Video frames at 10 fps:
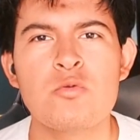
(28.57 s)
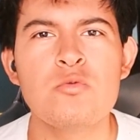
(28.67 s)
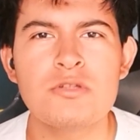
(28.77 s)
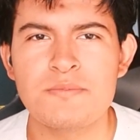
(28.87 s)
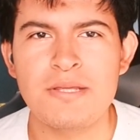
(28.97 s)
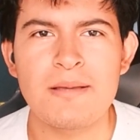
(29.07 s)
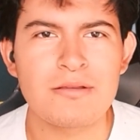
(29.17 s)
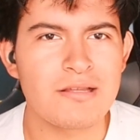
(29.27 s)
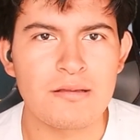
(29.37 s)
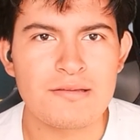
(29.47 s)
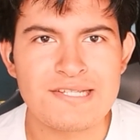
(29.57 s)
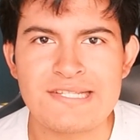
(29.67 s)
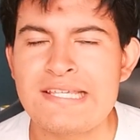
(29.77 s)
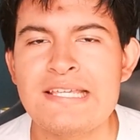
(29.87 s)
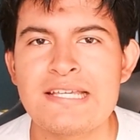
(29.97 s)
cool to be able to
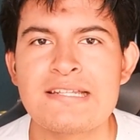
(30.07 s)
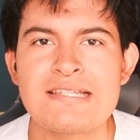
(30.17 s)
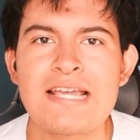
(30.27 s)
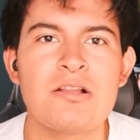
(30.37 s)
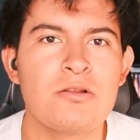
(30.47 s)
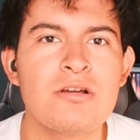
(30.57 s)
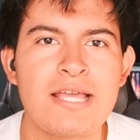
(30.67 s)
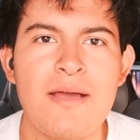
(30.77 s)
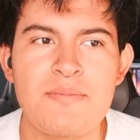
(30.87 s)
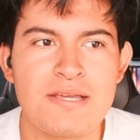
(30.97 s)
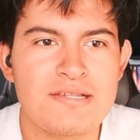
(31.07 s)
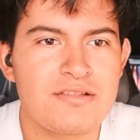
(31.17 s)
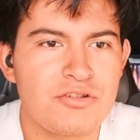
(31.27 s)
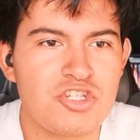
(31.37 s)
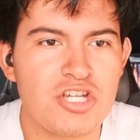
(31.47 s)
see and take a look at because
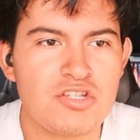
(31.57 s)
they're just